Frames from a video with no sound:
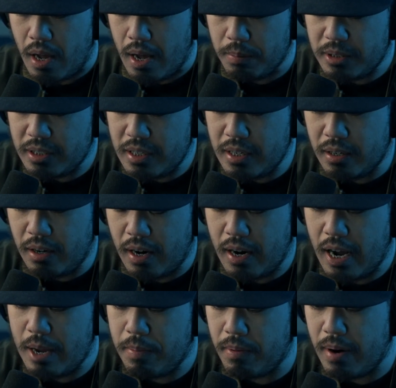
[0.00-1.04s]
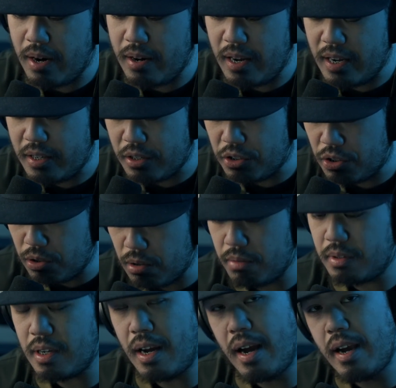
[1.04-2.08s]
seeing a lot of hype around it. It
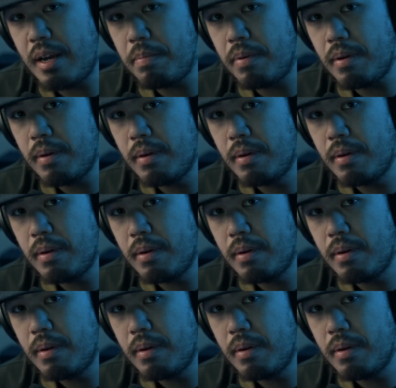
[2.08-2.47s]
deserves the hype.